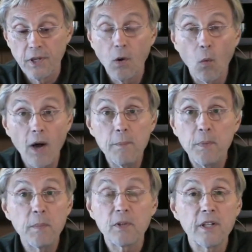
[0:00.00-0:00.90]
you know,
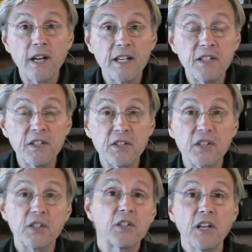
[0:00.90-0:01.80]
white people in
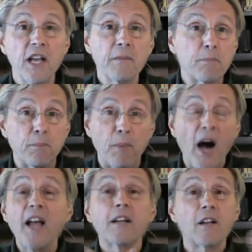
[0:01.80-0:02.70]
1968,
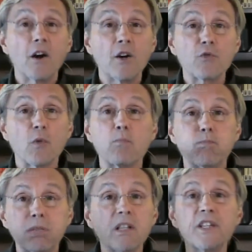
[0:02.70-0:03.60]
by and large, were
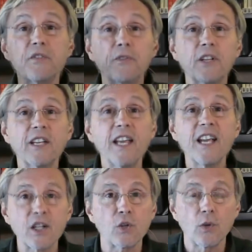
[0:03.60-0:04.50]
blissfully
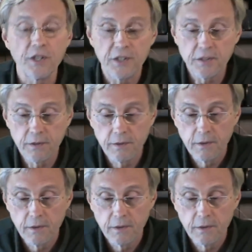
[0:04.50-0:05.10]
ignorant